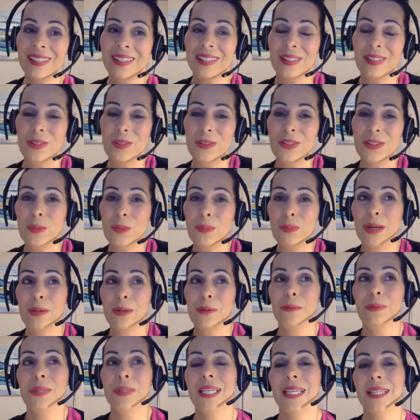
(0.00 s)
You could
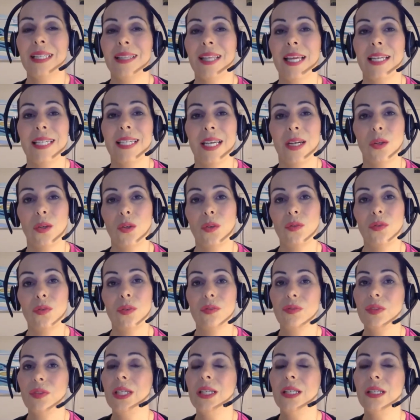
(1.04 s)
probably get that down to
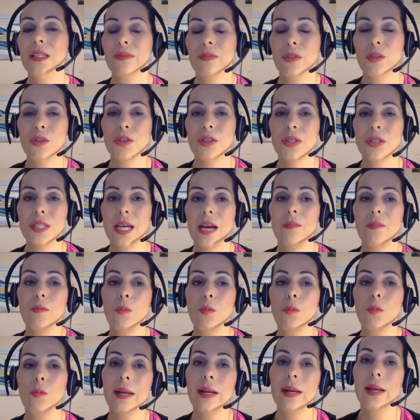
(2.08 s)
15 if you just have
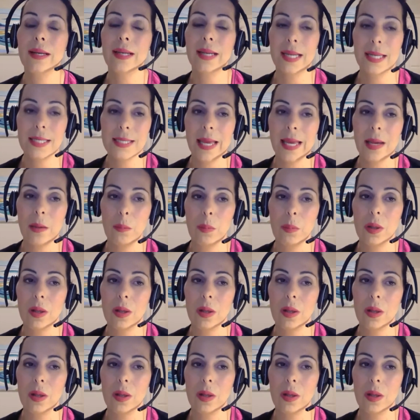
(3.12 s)
one example.